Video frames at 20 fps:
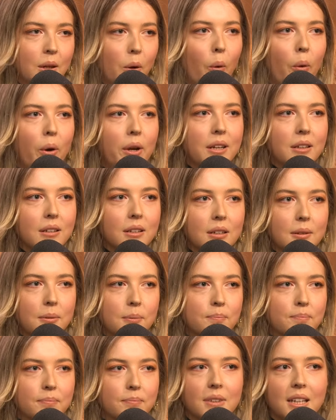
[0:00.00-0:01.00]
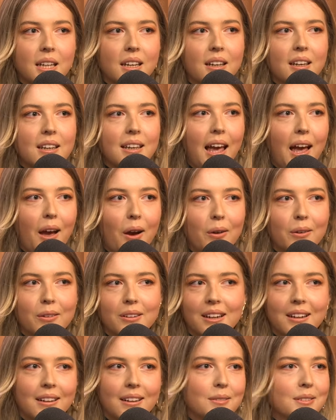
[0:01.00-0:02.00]
oil leaking
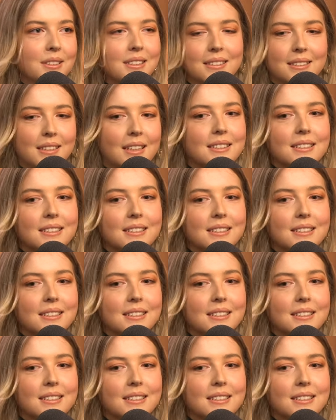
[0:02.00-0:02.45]
out. It was a disaster.